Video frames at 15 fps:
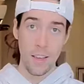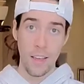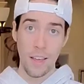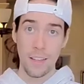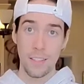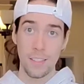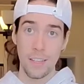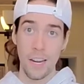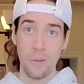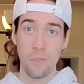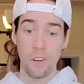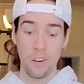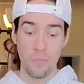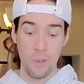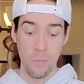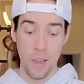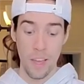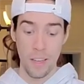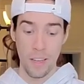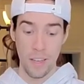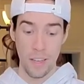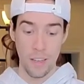And today we're gonna be
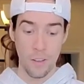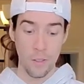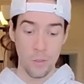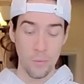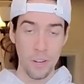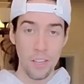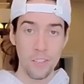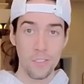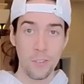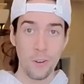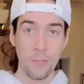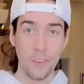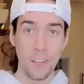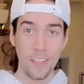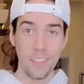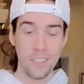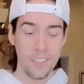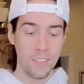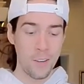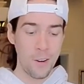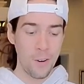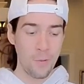making 3
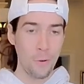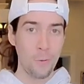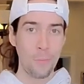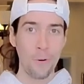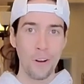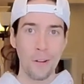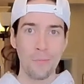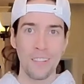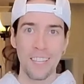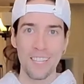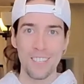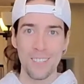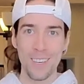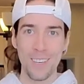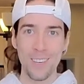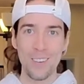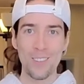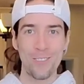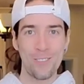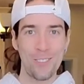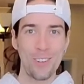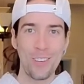servings. We're putting them in these
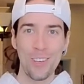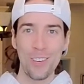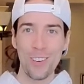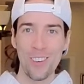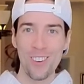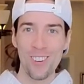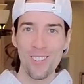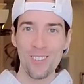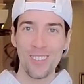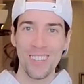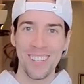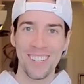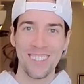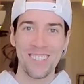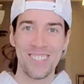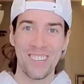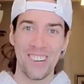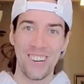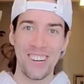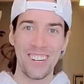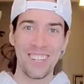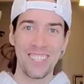cute little
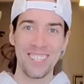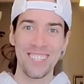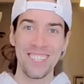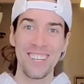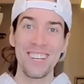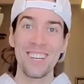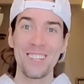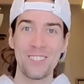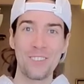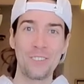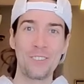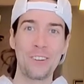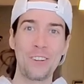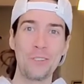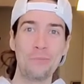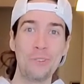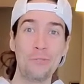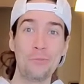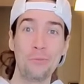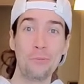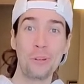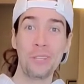jars. So they're going to be
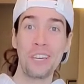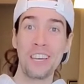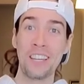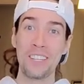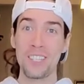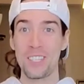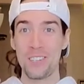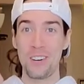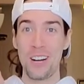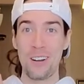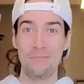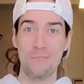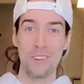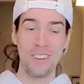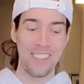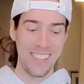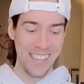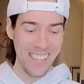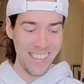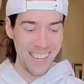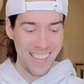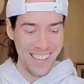really Instagram
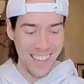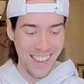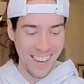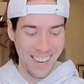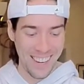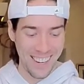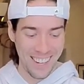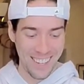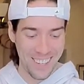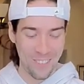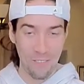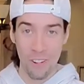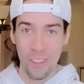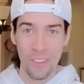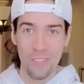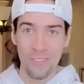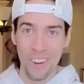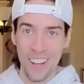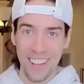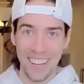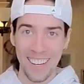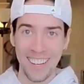worthy and really
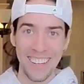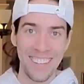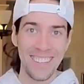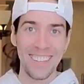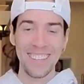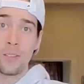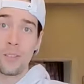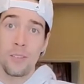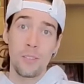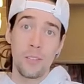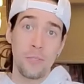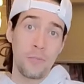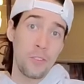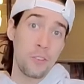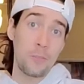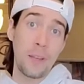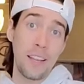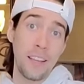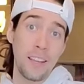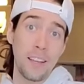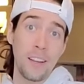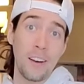fun. So if you're
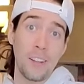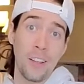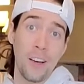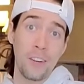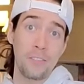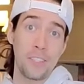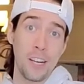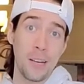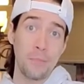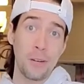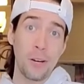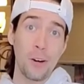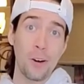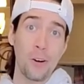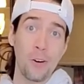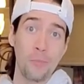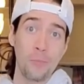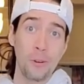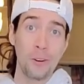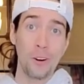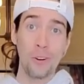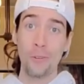spending a lot of time at home,
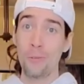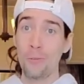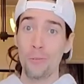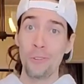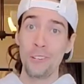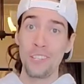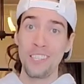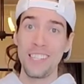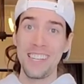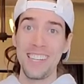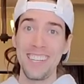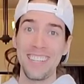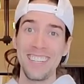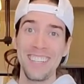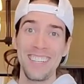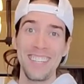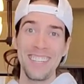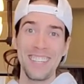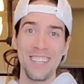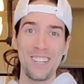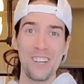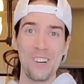you're on quarantine,
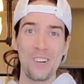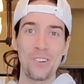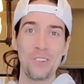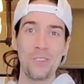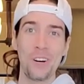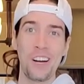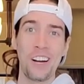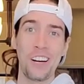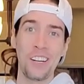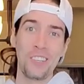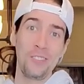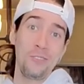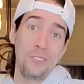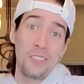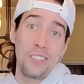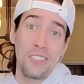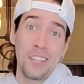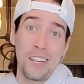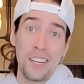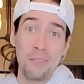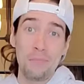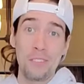you know, use this
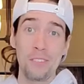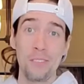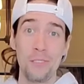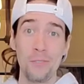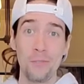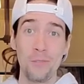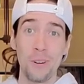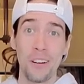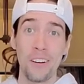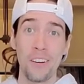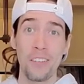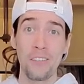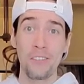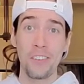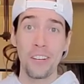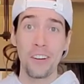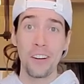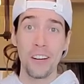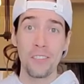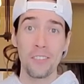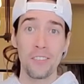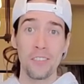time to figure
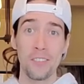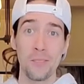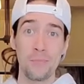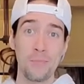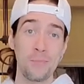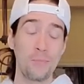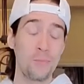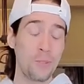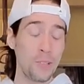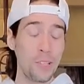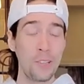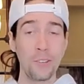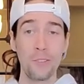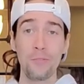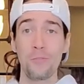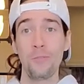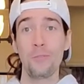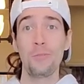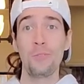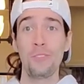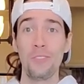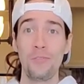out some really good
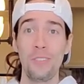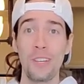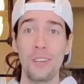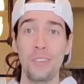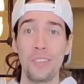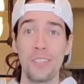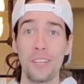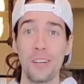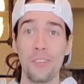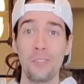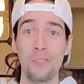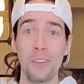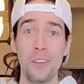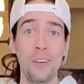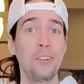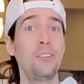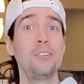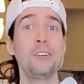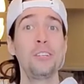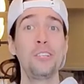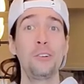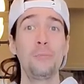food to feed yourself,
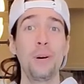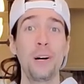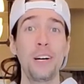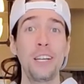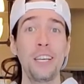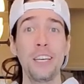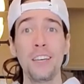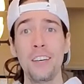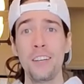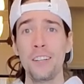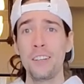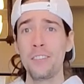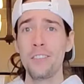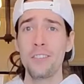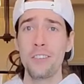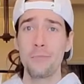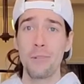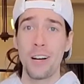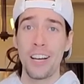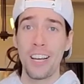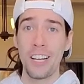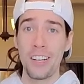nourish your body, nourish your
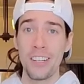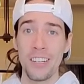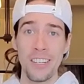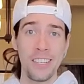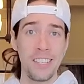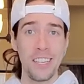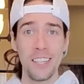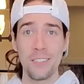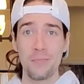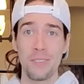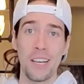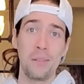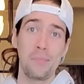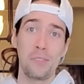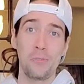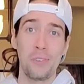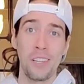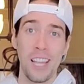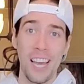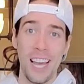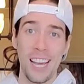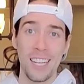mind, take some time to
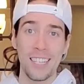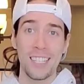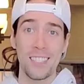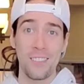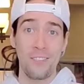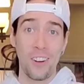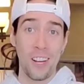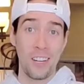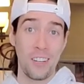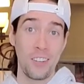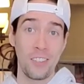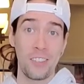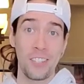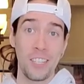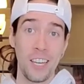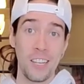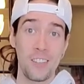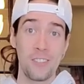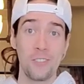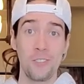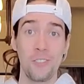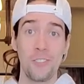relax, find a good
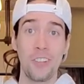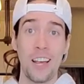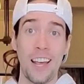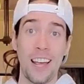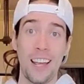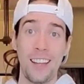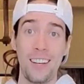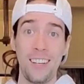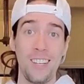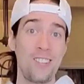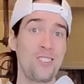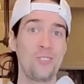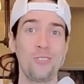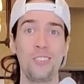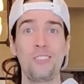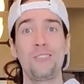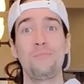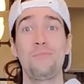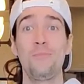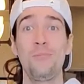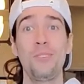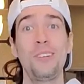schedule, and enjoy
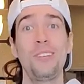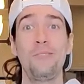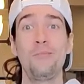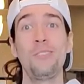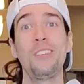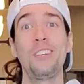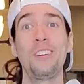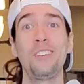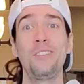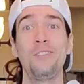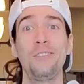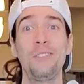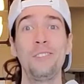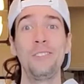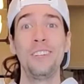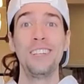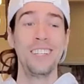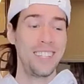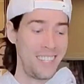some really good food.